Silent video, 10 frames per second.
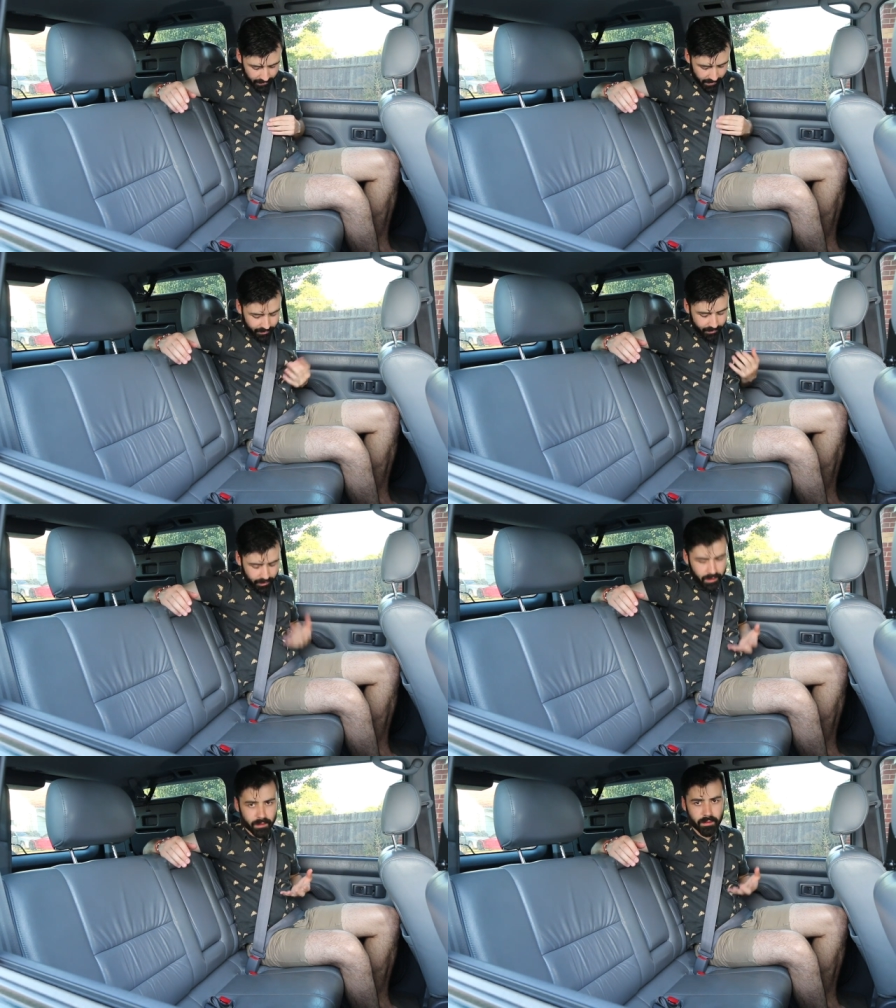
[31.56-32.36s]
How
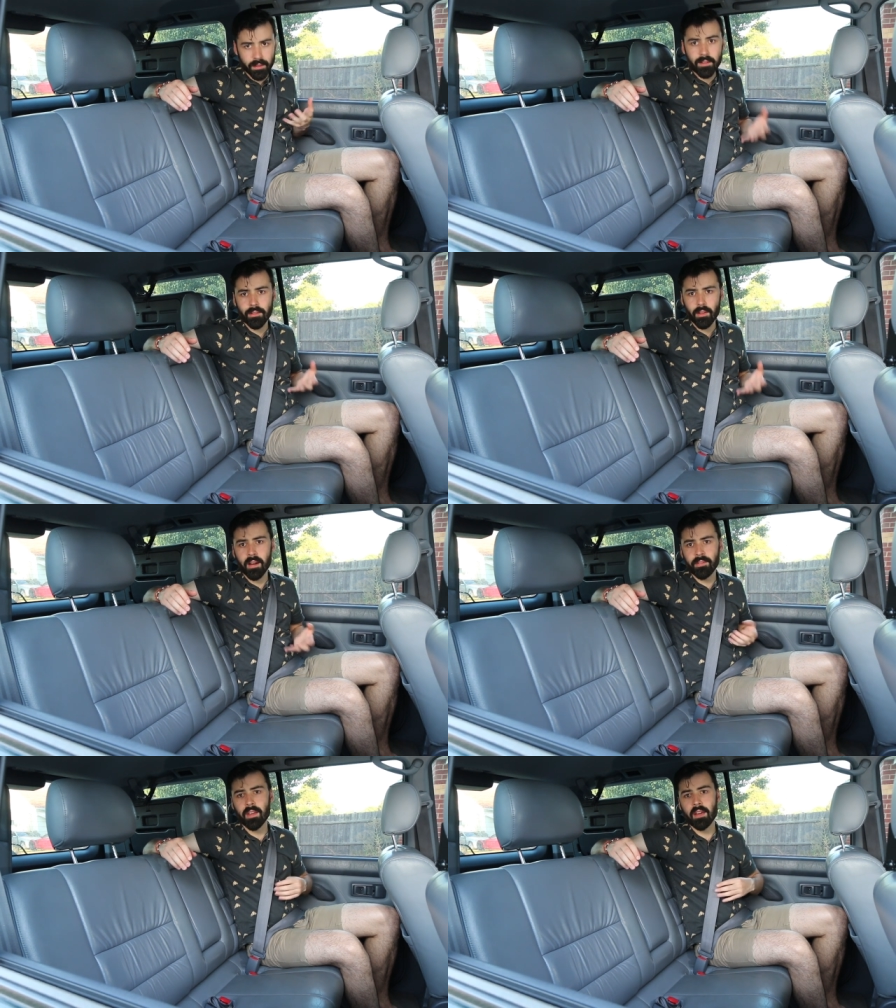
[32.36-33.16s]
did this
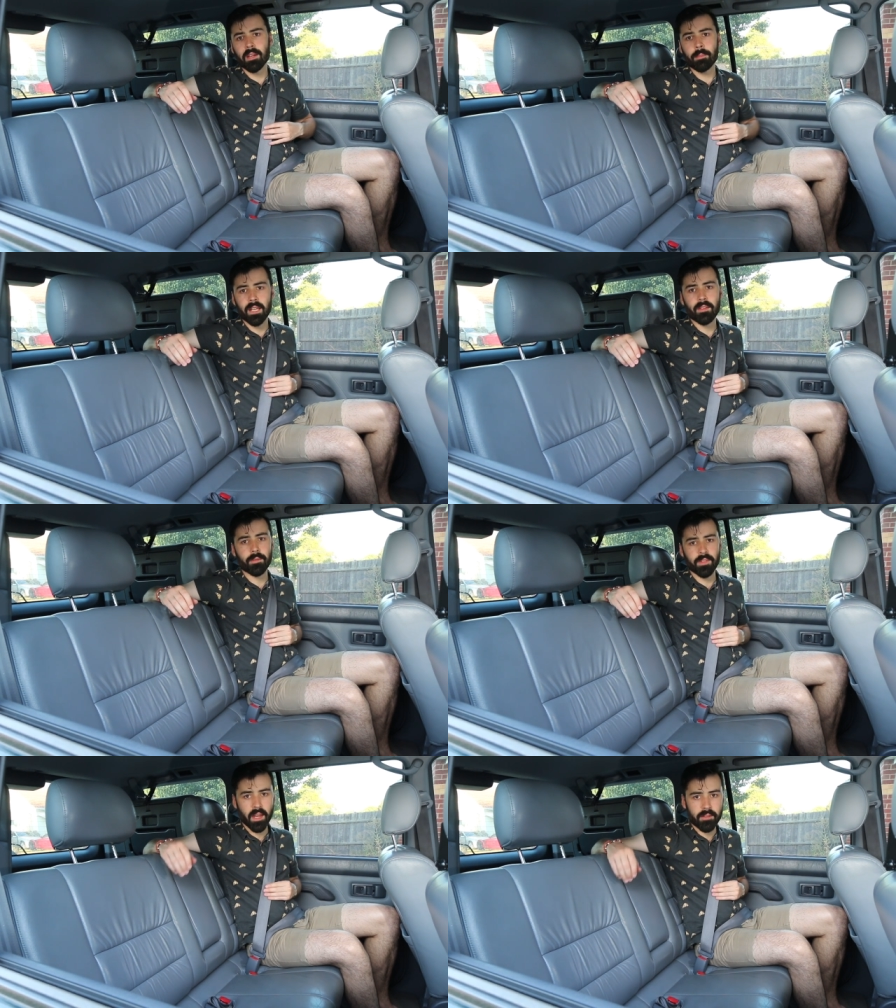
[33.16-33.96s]
life-saving piece
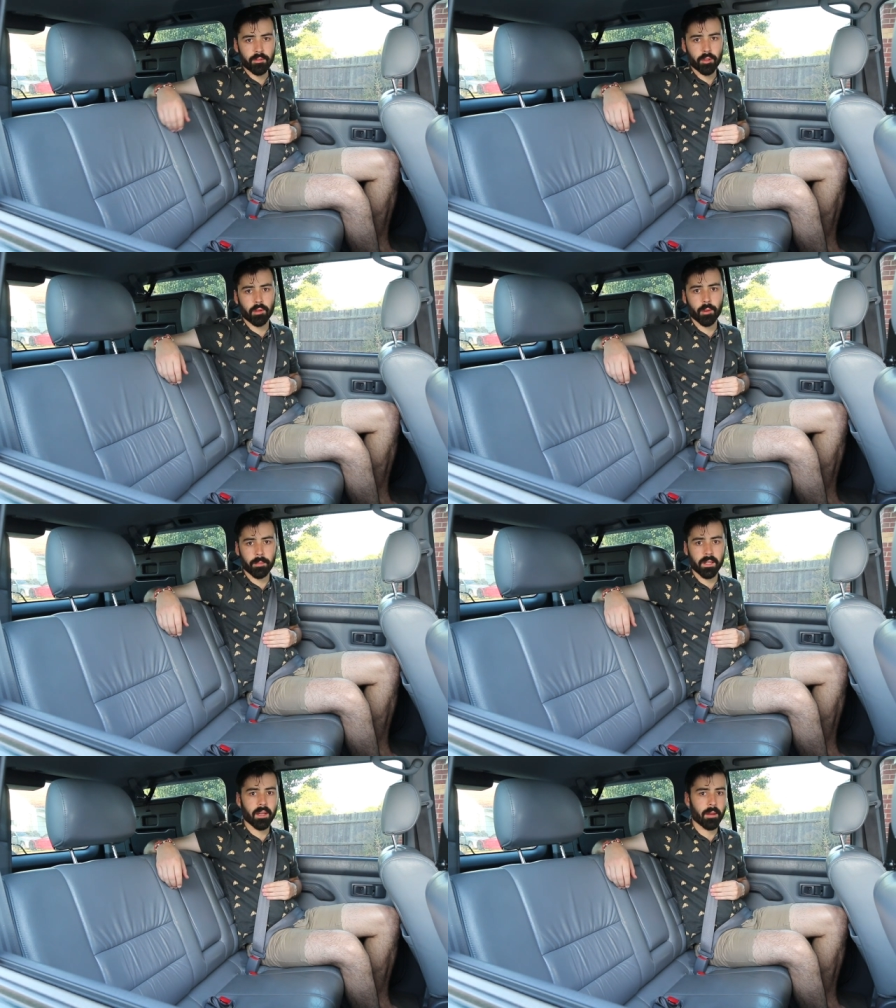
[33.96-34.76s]
of safety
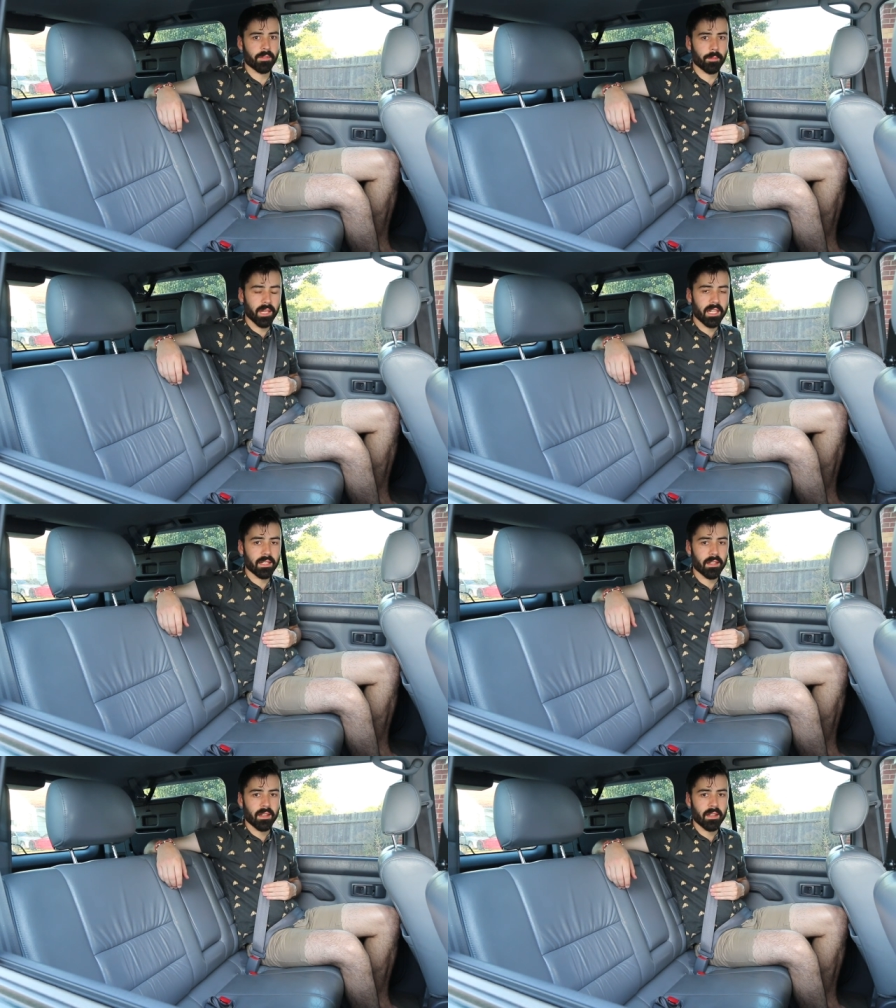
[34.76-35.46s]
equipment come to be?